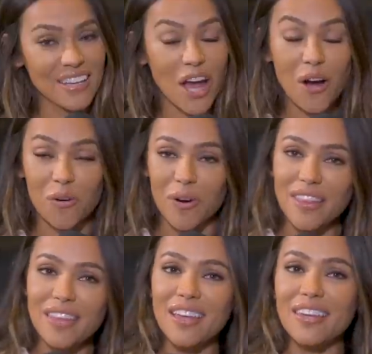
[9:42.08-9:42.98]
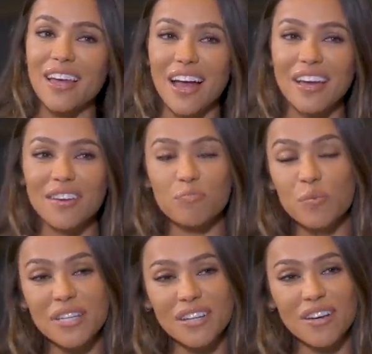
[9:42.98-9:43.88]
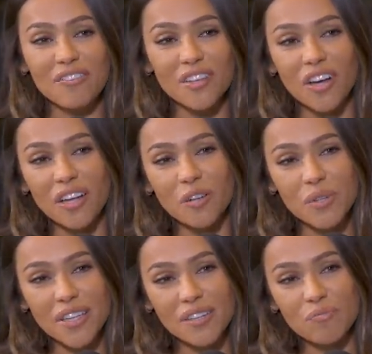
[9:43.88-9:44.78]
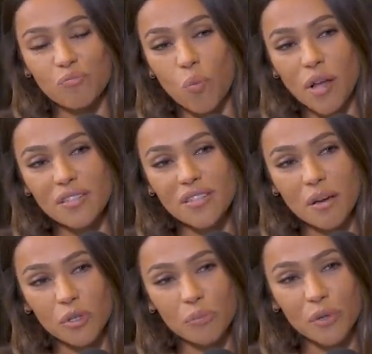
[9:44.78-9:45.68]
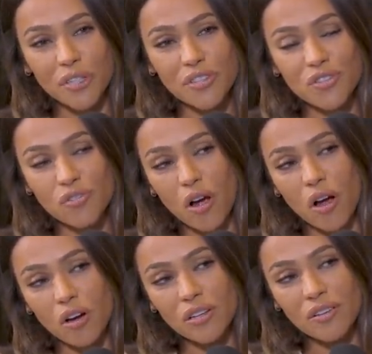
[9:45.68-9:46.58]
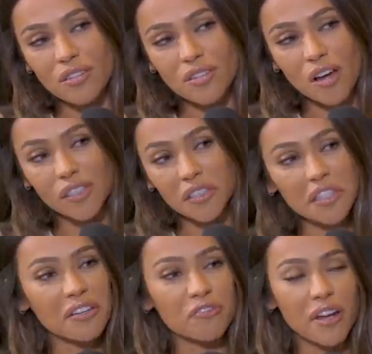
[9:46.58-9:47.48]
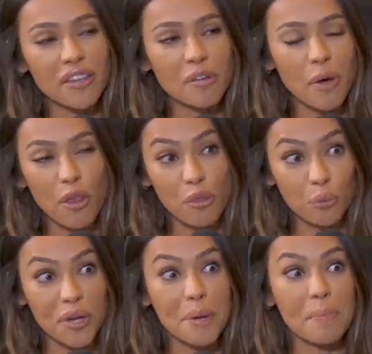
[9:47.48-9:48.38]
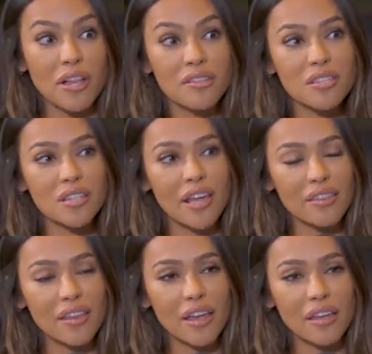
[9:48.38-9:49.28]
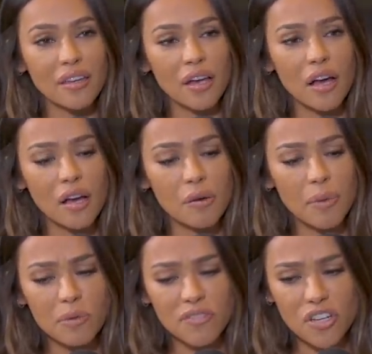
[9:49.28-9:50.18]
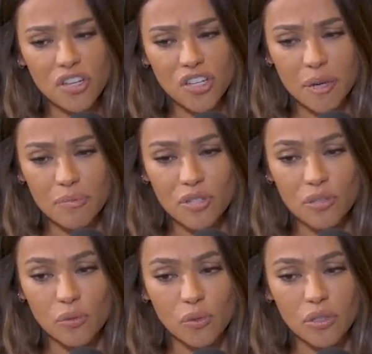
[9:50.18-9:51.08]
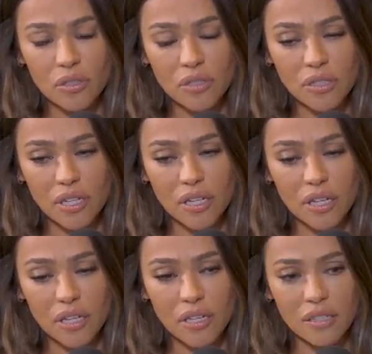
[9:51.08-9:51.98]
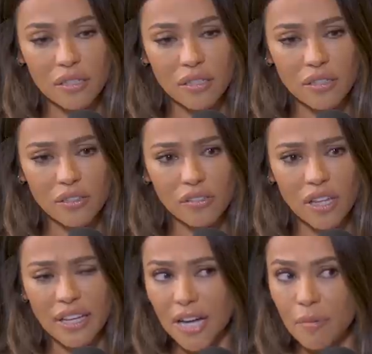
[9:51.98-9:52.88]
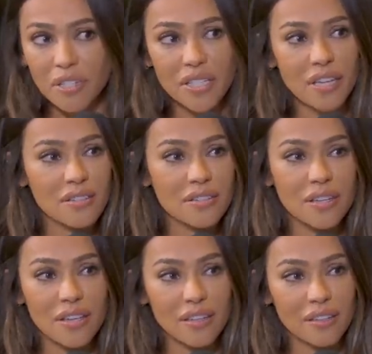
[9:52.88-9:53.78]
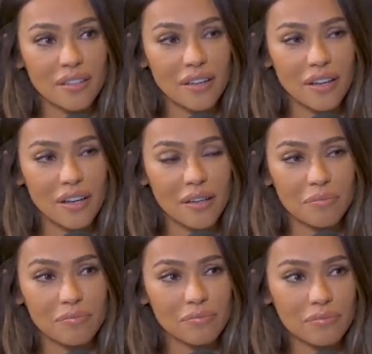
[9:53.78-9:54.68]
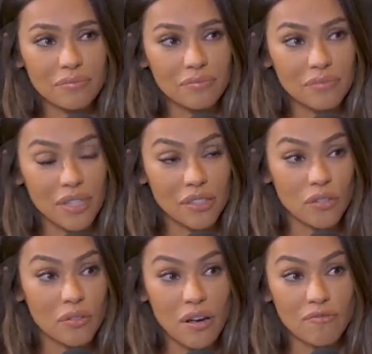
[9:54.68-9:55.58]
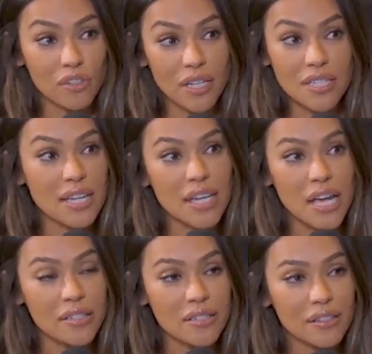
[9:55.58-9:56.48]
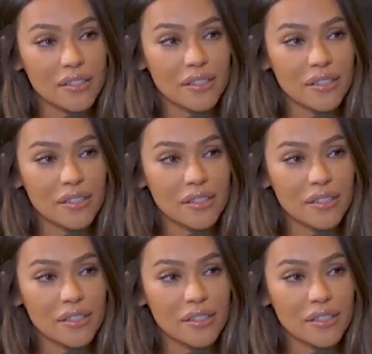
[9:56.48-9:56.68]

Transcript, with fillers: No. And then I we dated off and on and we dated one summer pretty strong, solidly for I think about three months. And then um, I was finishing up school and you're like, come out to Kansas City. Um, I don't know. Come for like ten days.